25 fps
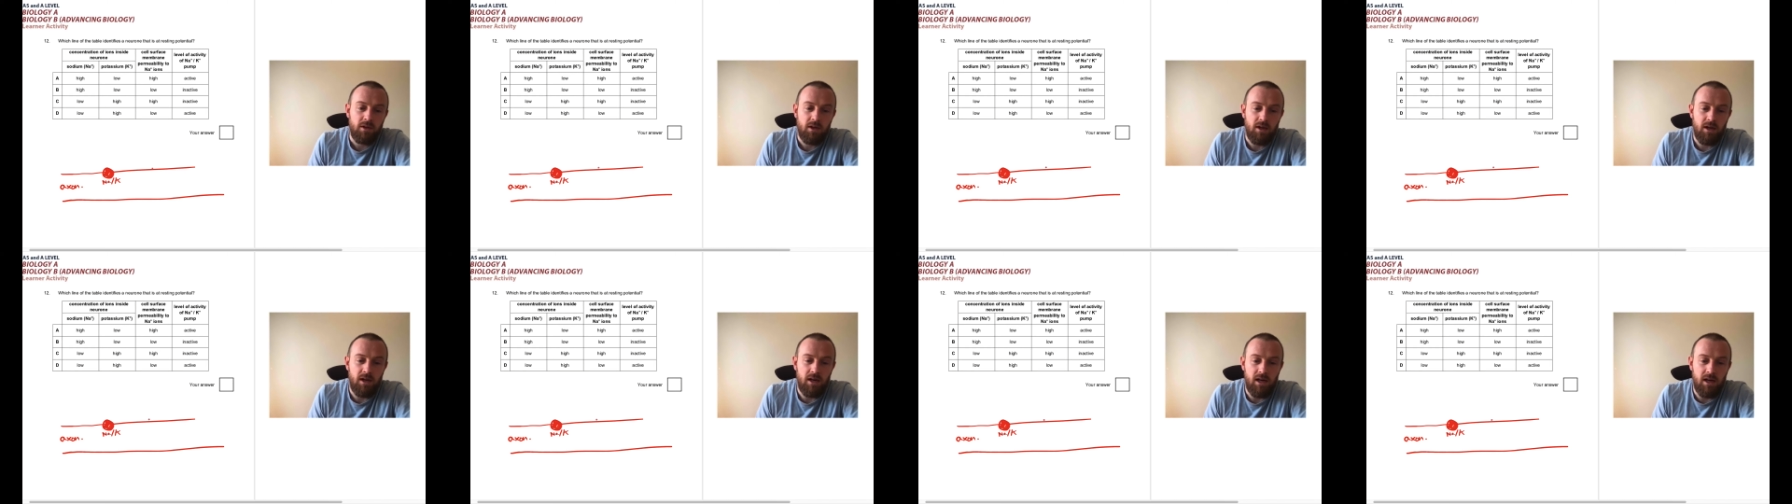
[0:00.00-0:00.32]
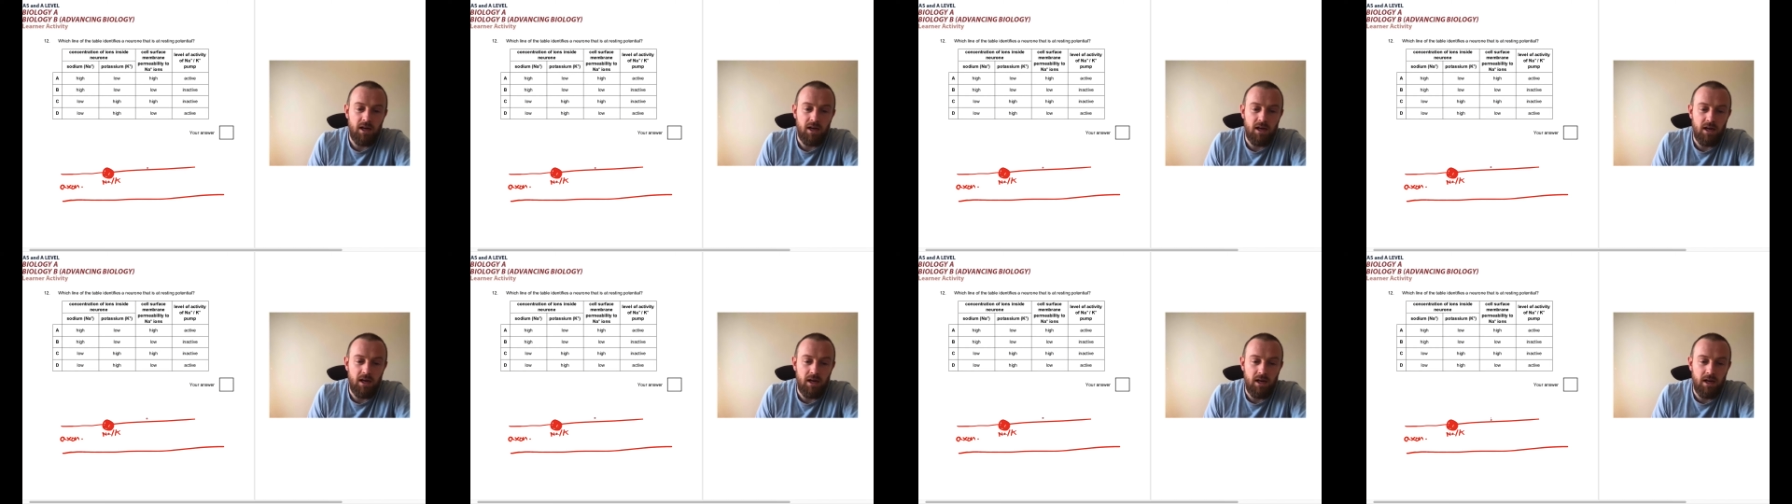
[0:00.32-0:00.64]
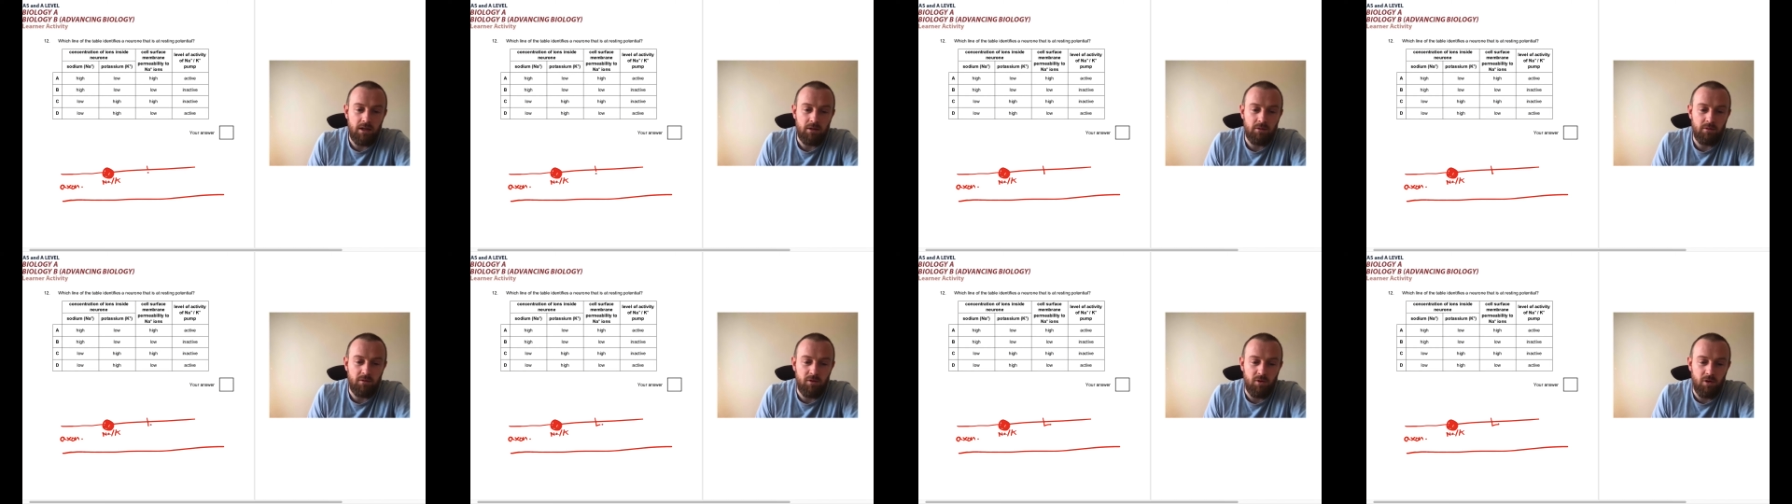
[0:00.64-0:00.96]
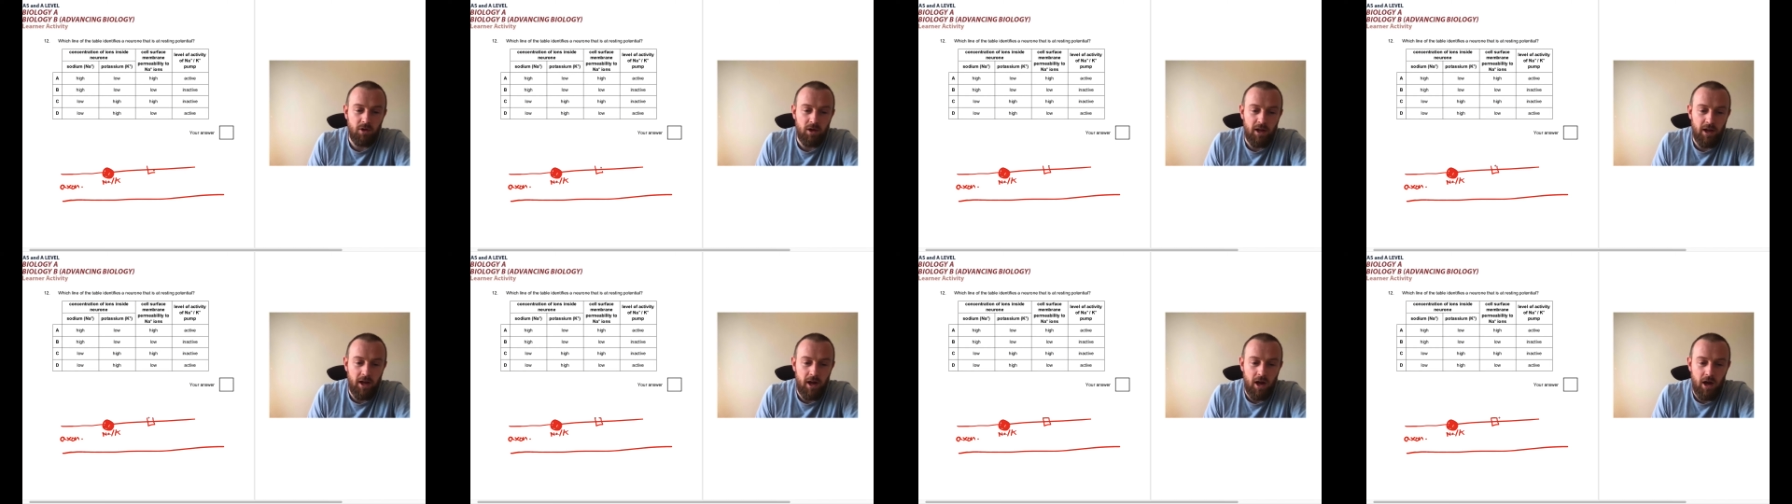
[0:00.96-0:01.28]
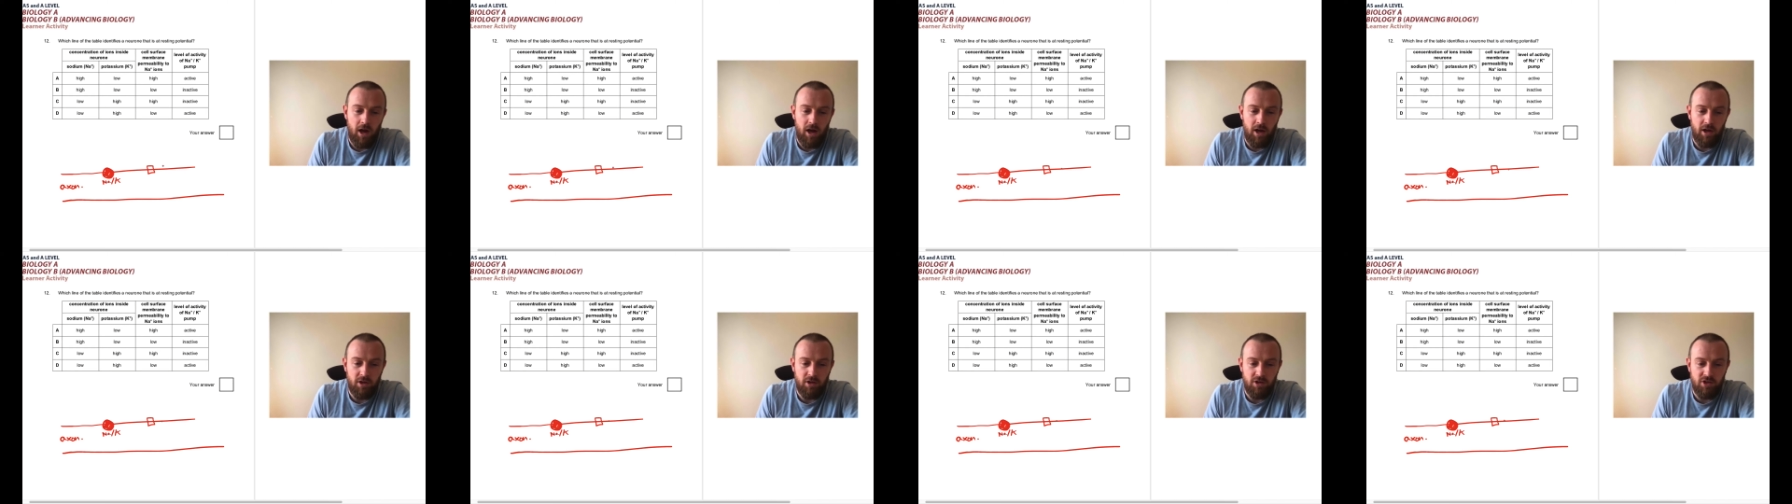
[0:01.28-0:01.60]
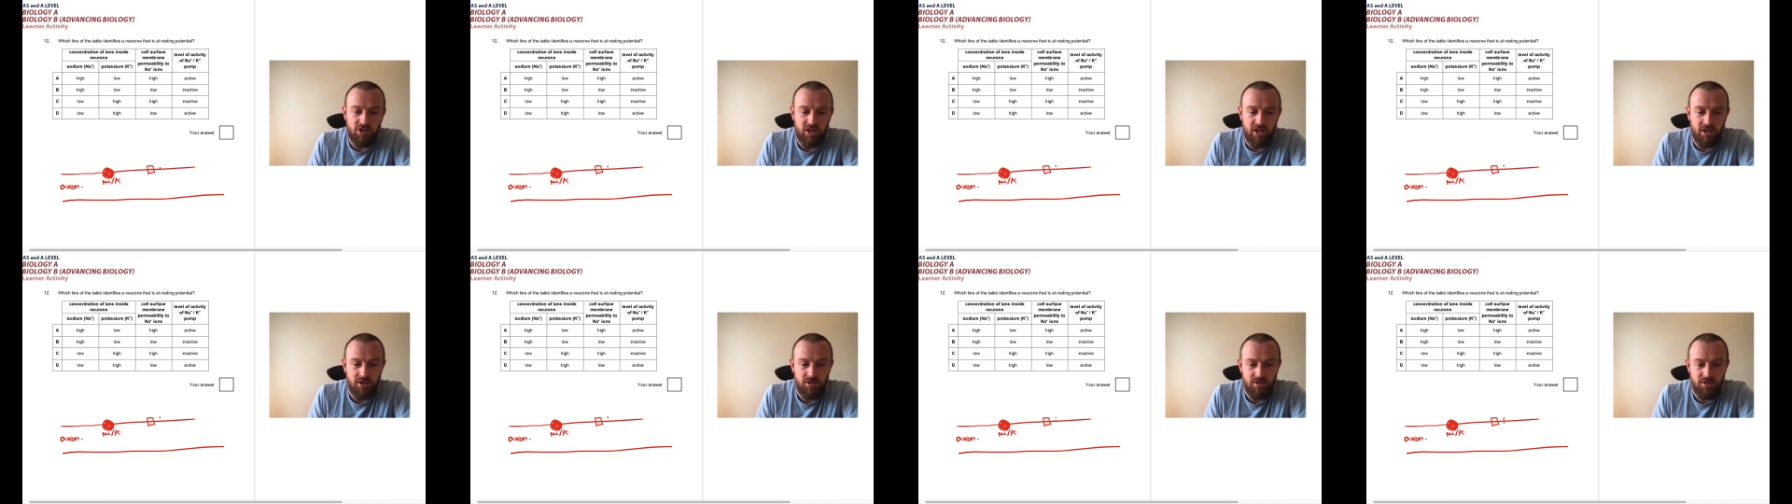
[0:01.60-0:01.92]
and then we've got like ion
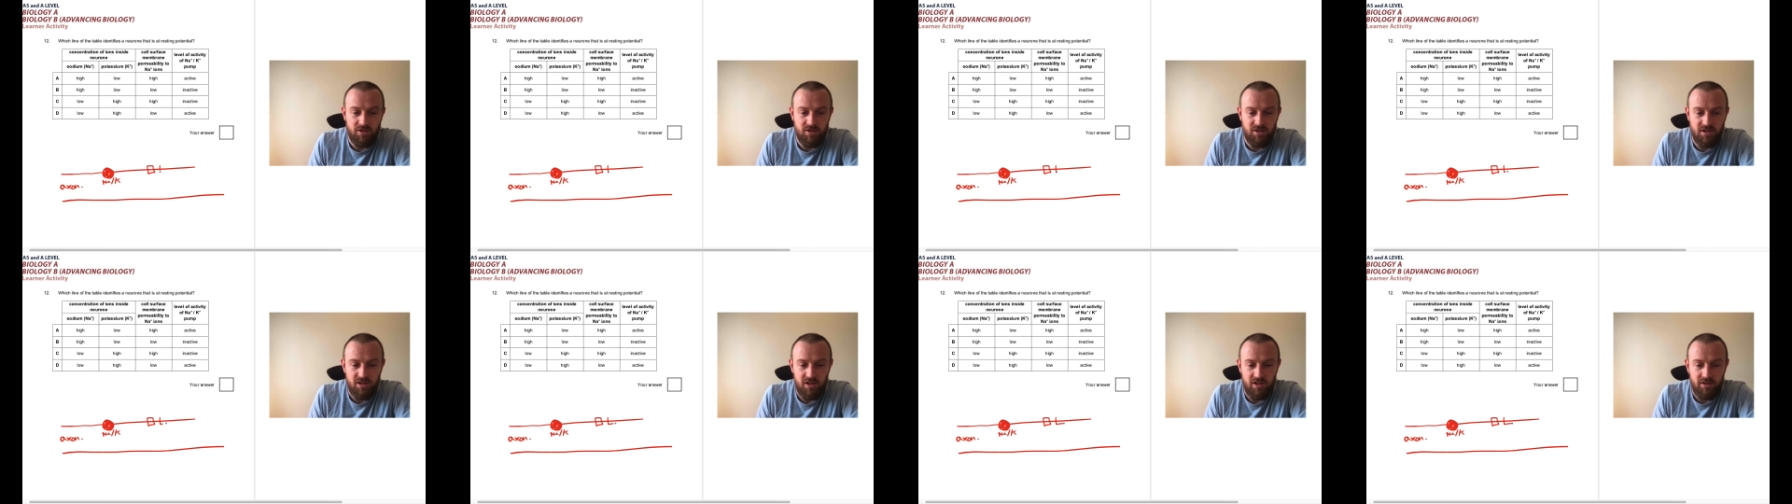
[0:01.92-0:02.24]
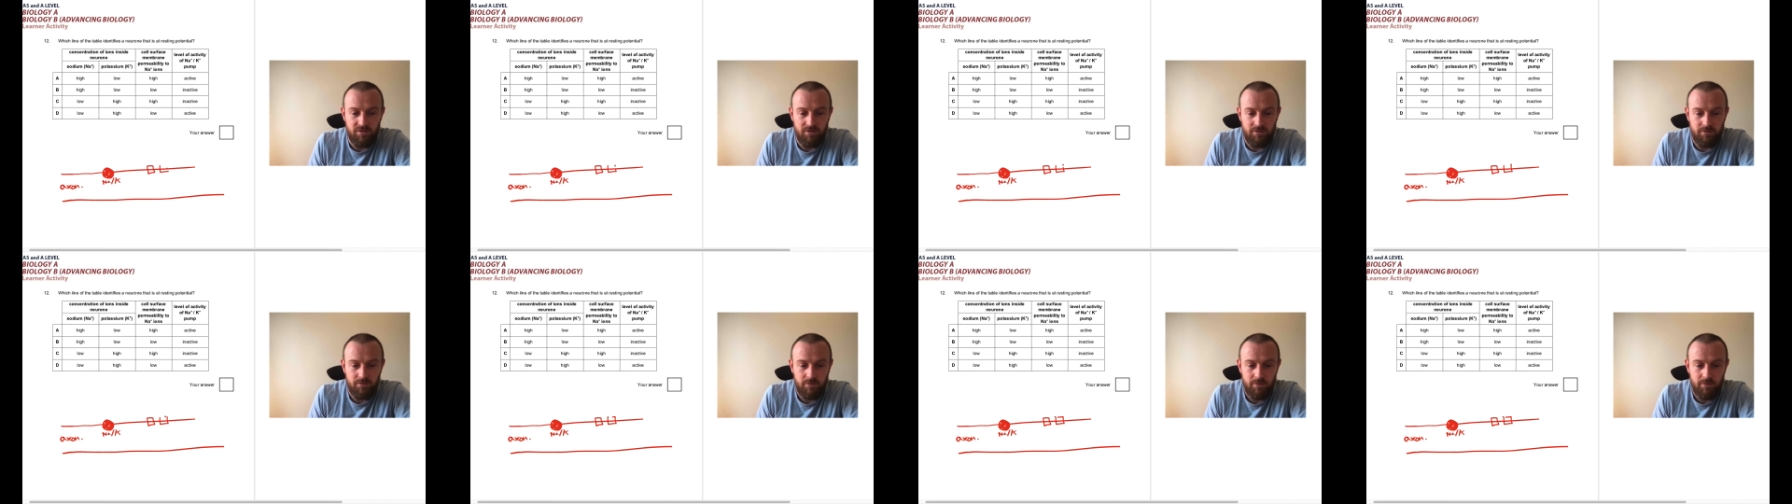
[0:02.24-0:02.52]
channels and stuff.